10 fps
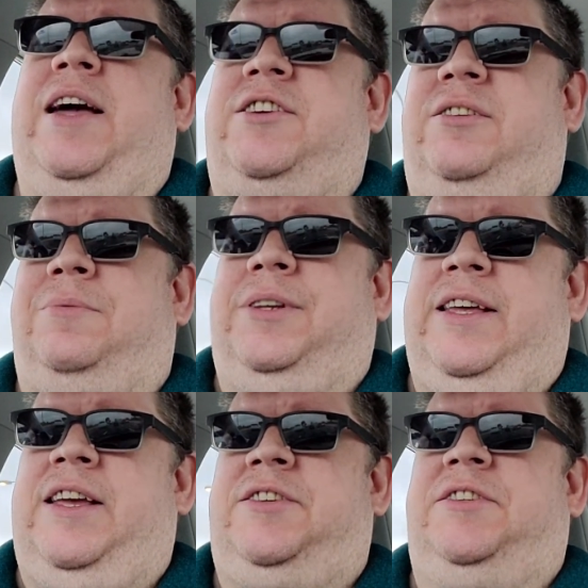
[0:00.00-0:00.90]
actually
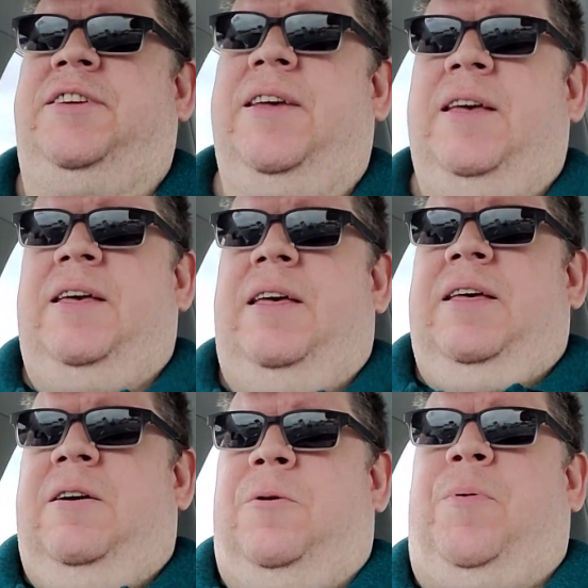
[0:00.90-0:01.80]
released
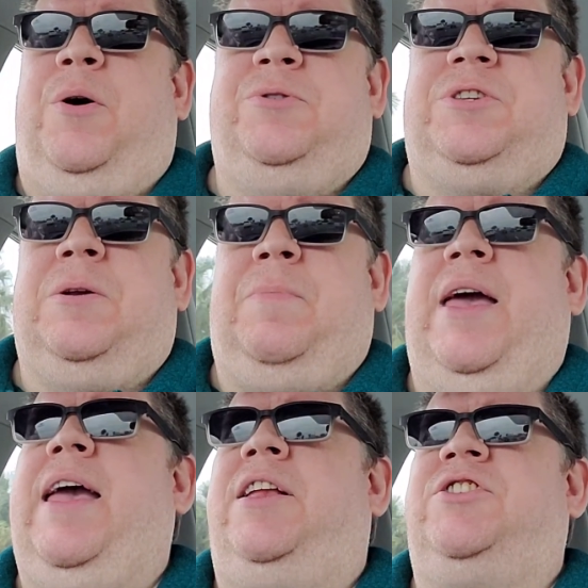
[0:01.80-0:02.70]
or posted a
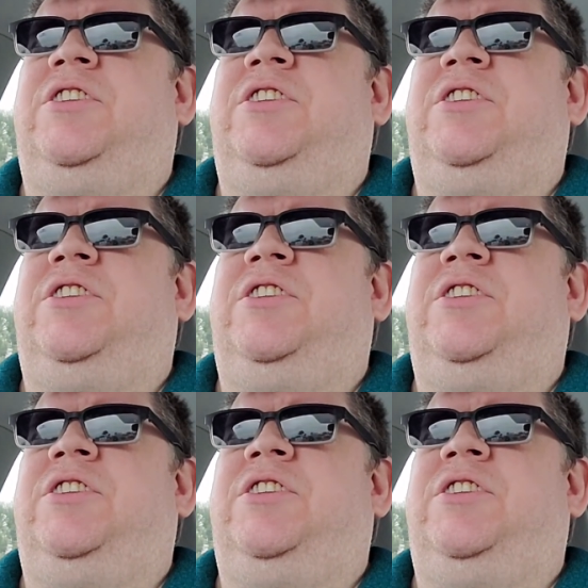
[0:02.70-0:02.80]
page.